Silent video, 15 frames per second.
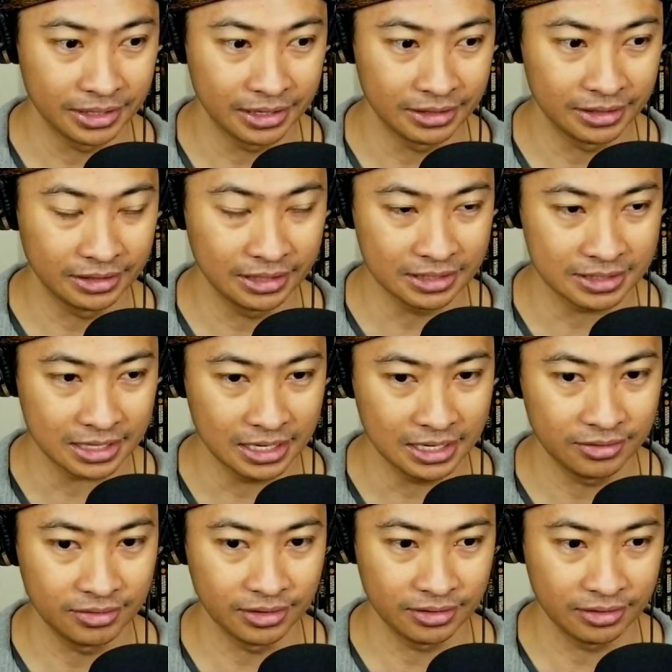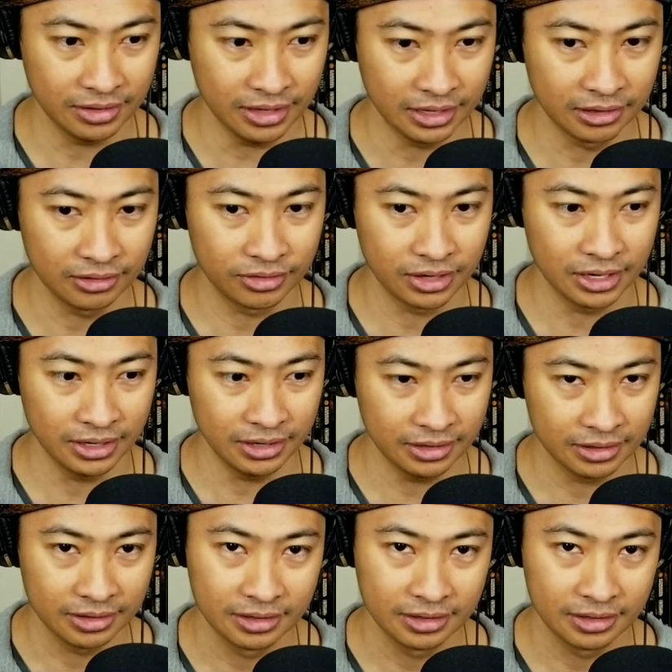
I think that's kind of the thing, right?